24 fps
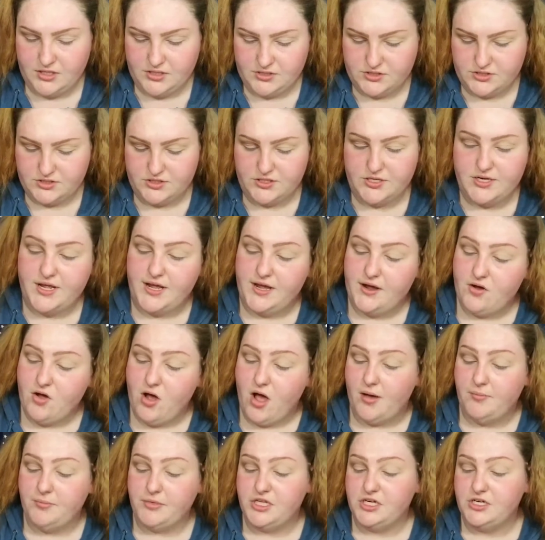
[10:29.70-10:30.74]
So now
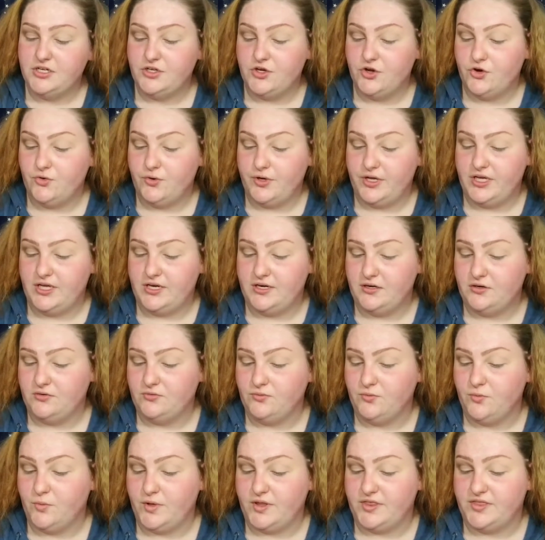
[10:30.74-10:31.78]
I'm gonna go
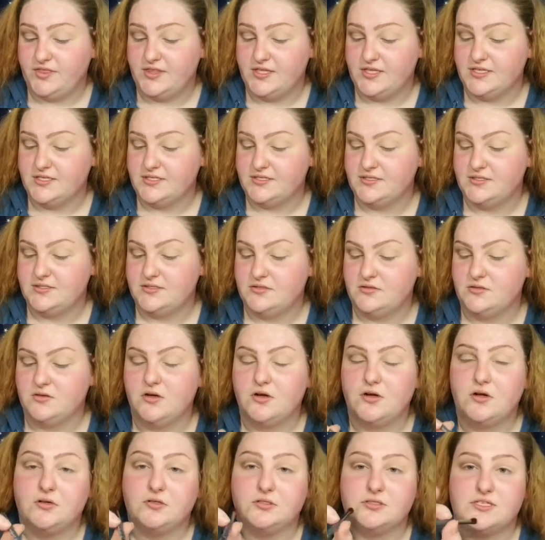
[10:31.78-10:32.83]
in with this
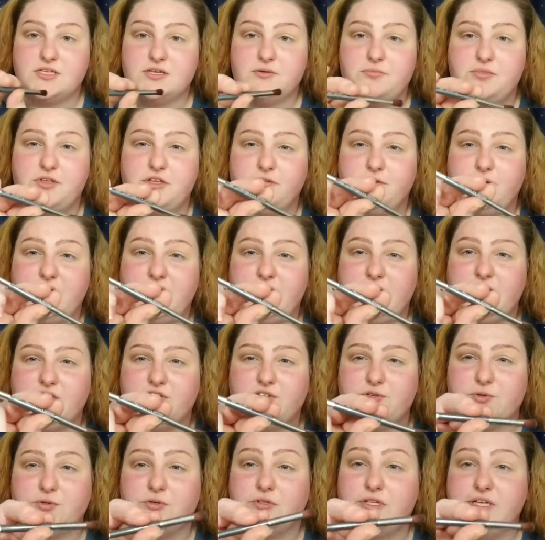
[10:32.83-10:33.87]
Ulta Beauty
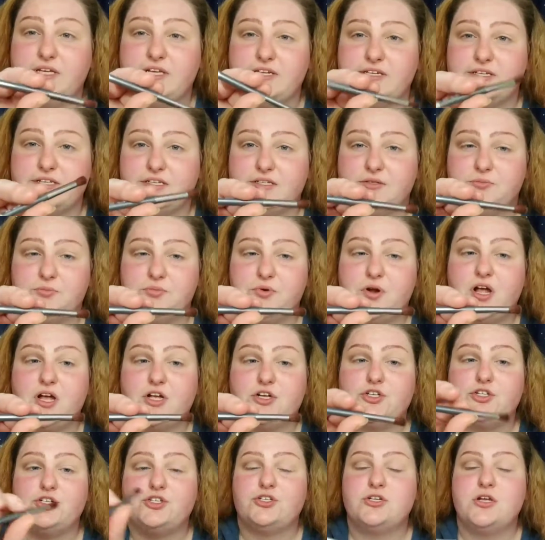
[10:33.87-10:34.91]
dual-ended
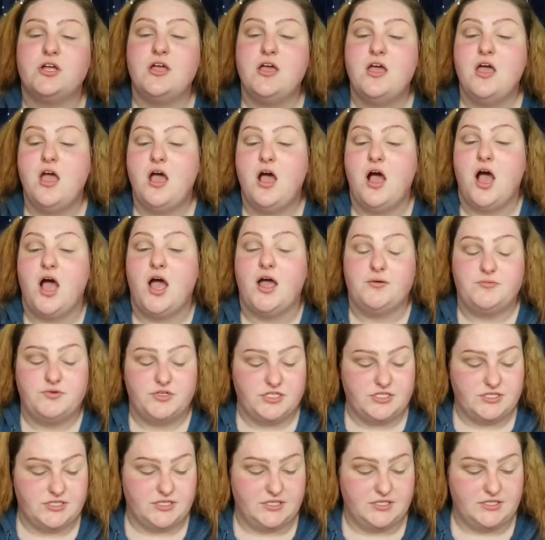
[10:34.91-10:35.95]
brush. I'm
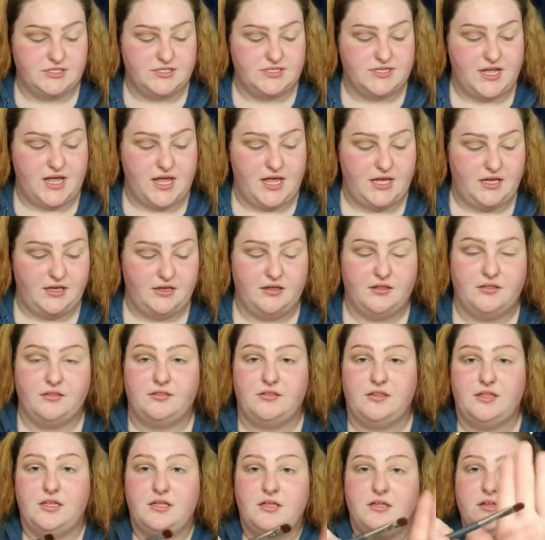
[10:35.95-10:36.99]
just gonna take
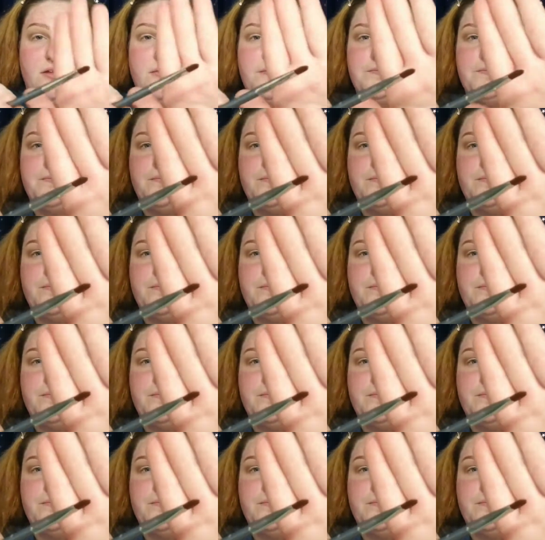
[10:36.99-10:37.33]
the